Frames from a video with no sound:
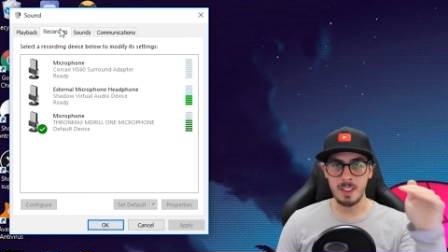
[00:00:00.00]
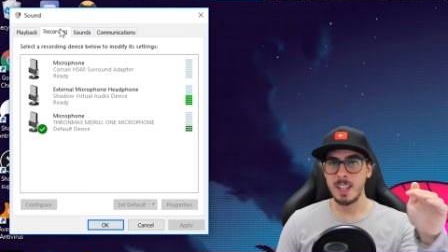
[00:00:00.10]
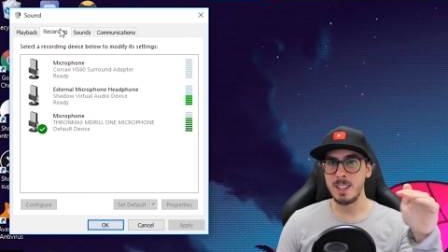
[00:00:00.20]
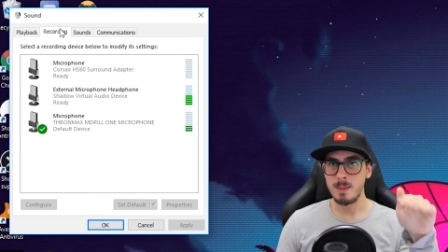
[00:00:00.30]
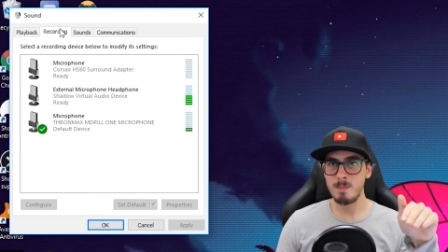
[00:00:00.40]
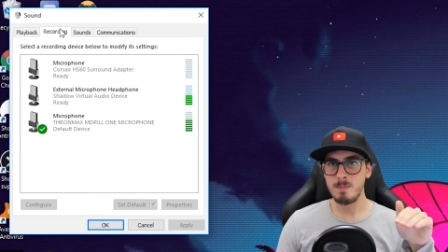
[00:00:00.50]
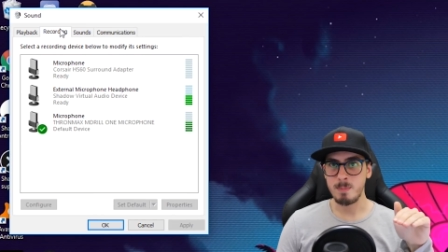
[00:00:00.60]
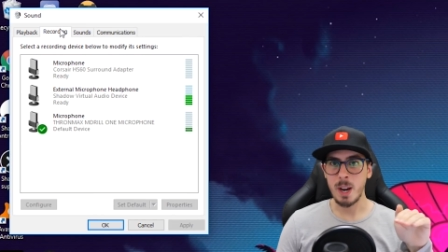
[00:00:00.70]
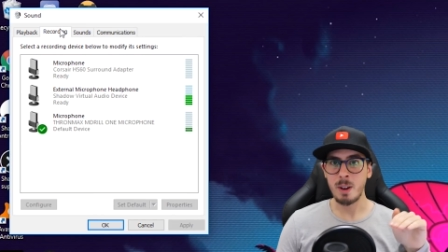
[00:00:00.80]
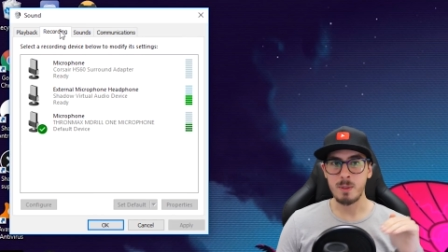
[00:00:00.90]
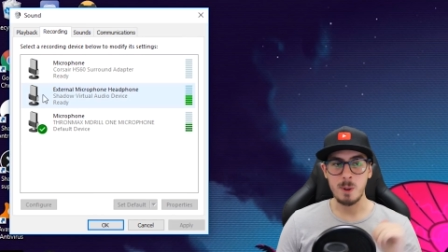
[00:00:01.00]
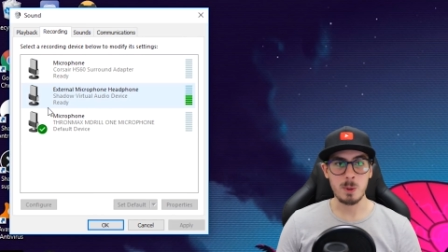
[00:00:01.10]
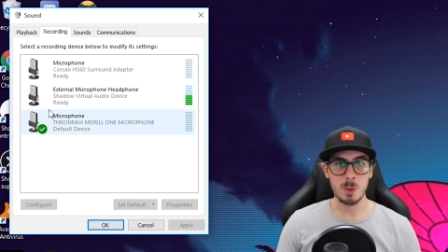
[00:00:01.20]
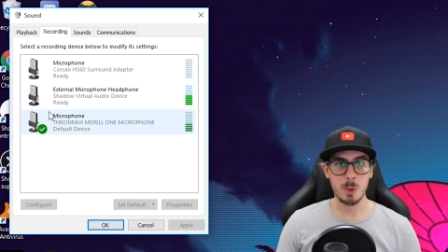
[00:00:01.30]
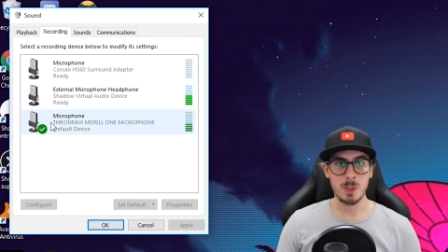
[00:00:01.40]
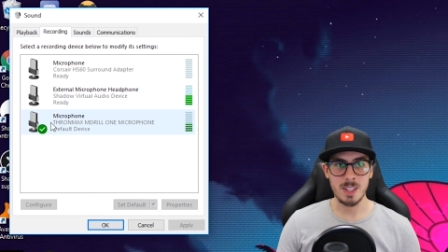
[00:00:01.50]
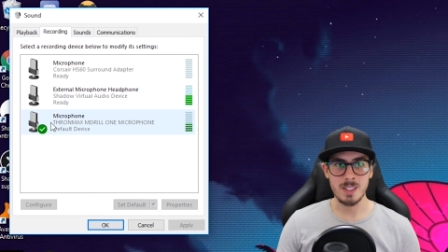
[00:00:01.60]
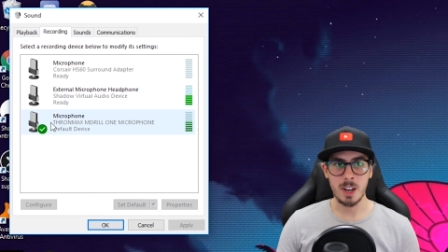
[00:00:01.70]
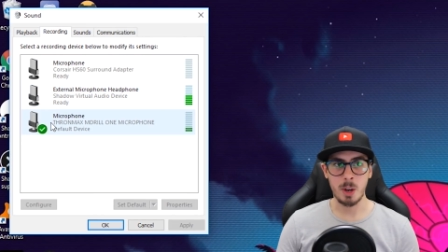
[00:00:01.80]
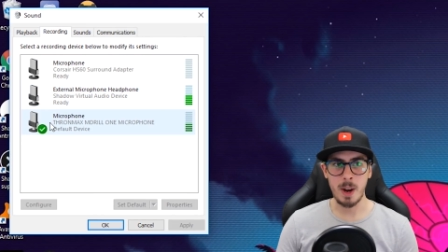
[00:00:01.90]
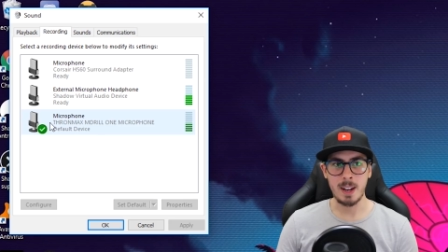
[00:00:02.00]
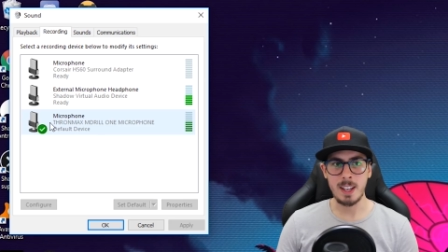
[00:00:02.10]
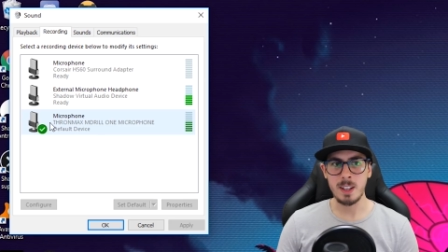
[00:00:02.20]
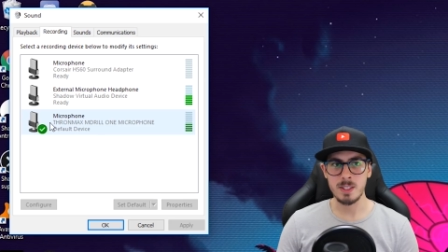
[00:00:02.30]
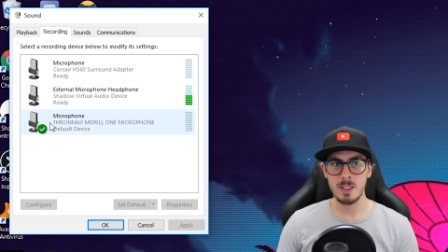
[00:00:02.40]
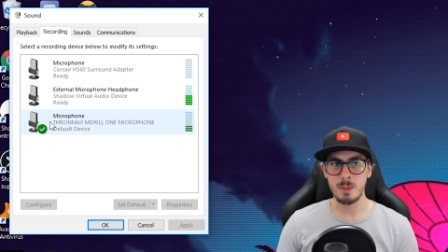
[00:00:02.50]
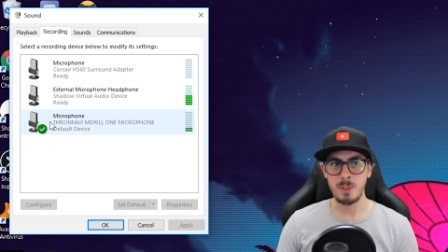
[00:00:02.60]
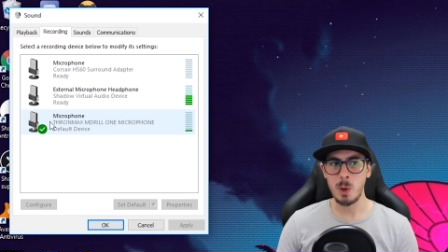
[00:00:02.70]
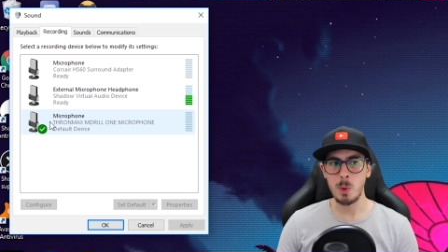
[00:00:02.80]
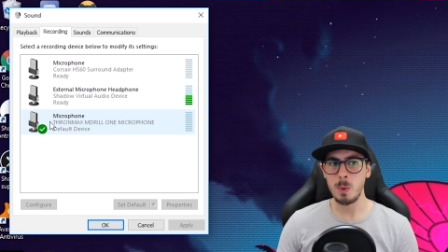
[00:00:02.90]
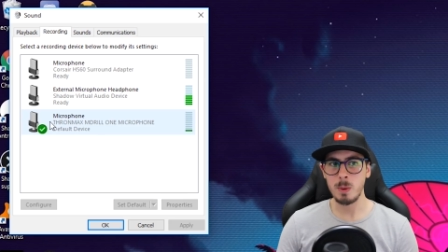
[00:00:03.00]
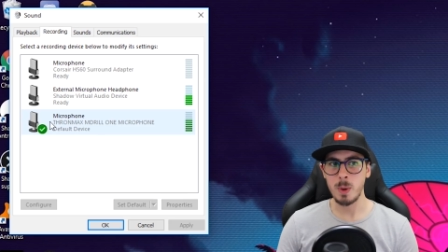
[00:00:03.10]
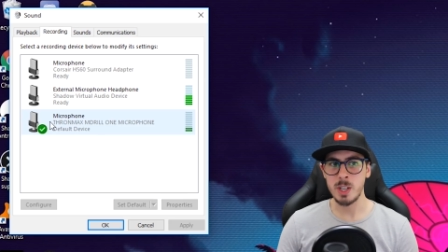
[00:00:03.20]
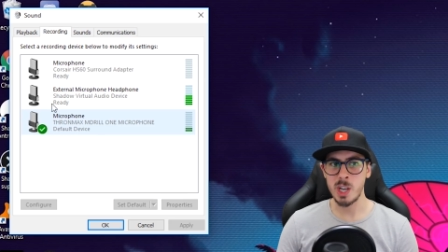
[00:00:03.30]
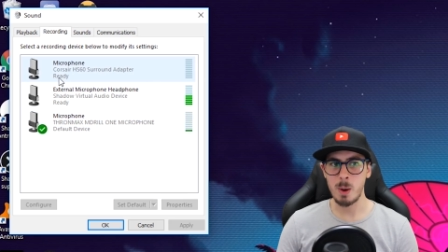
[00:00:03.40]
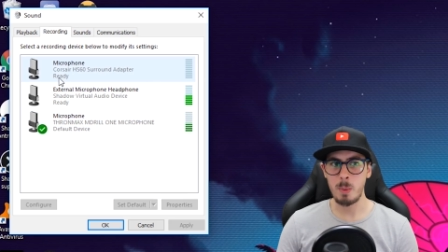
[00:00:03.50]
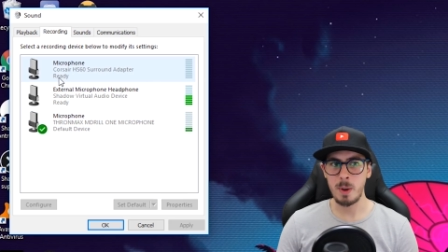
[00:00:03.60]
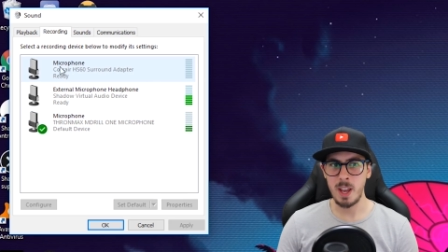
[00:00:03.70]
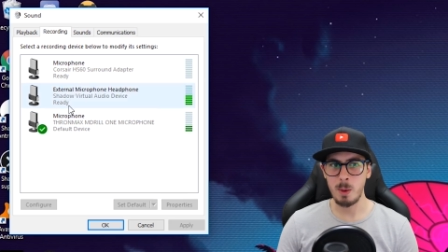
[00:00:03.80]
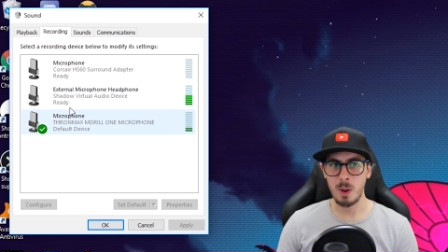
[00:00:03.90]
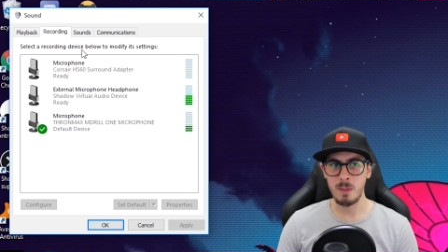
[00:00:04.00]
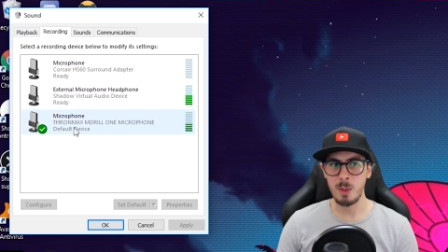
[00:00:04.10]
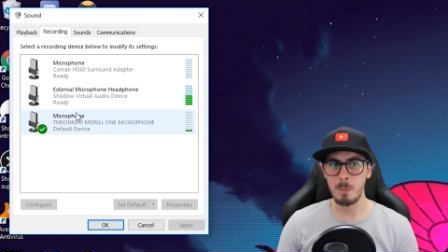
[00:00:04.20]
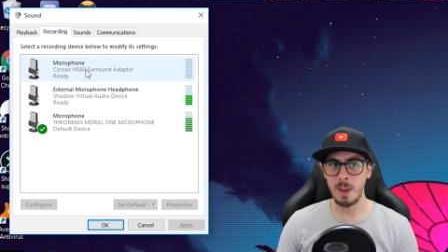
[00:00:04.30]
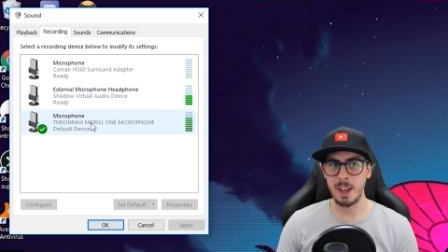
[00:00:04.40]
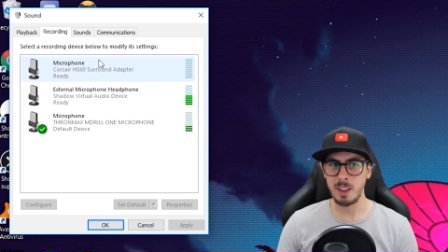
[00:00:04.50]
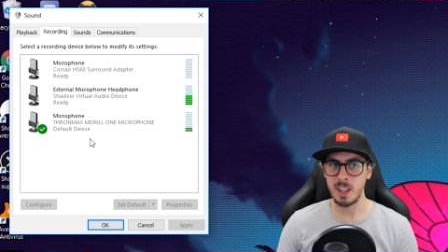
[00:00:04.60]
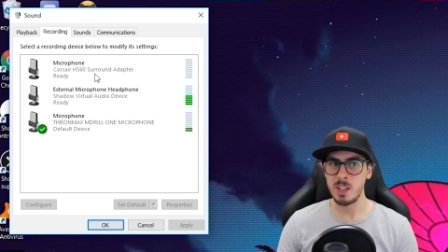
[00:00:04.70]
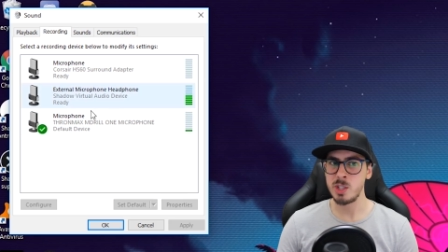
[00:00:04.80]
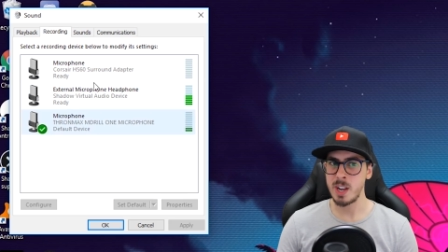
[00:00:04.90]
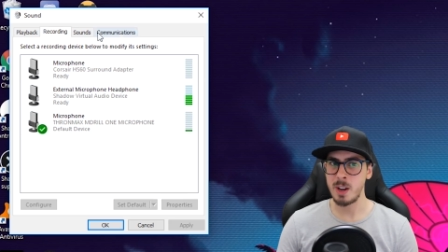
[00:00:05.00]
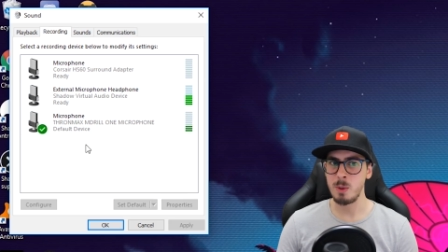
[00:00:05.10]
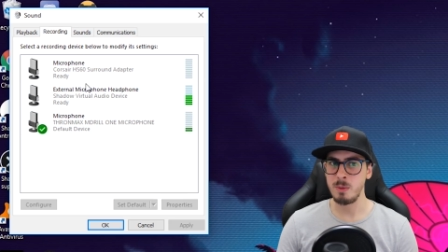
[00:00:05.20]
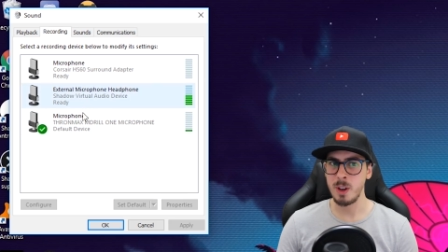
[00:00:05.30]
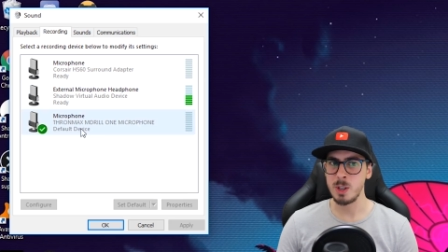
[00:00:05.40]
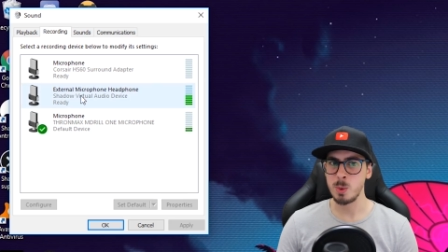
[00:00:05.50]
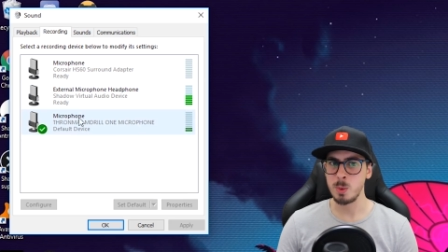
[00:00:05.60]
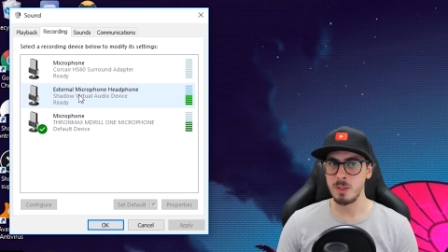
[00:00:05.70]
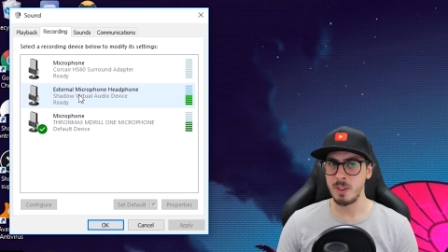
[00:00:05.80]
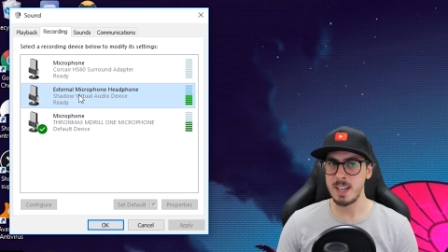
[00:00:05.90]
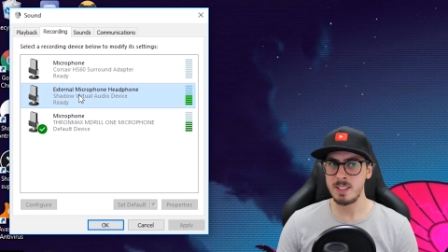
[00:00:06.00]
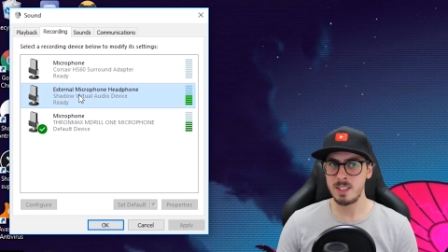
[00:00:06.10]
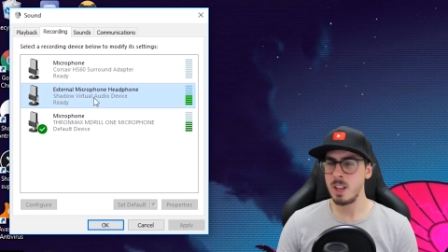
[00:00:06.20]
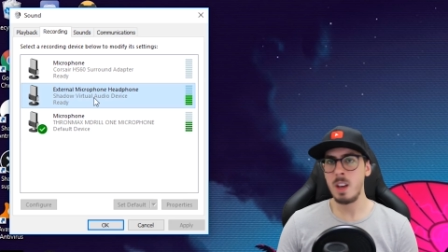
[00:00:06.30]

the microphone source is set correctly, because there's a few which show up in here, one of them being the Shadow virtual device.